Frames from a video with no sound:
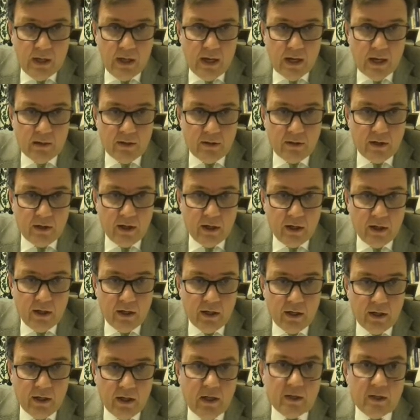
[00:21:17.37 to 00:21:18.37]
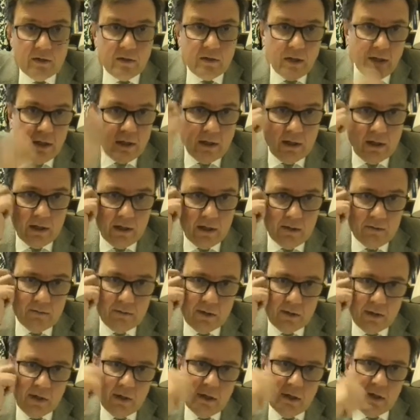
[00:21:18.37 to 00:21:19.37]
As I said, I could easily kind of
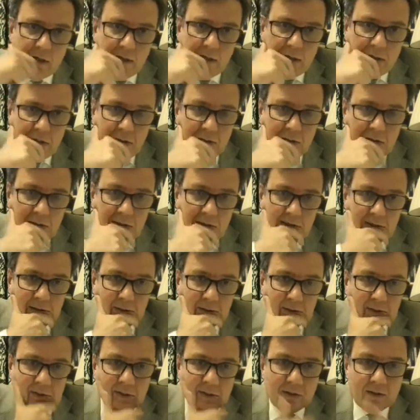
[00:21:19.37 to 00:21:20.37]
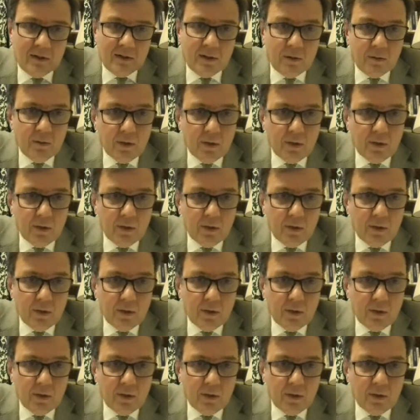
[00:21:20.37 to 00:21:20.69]
just tell you that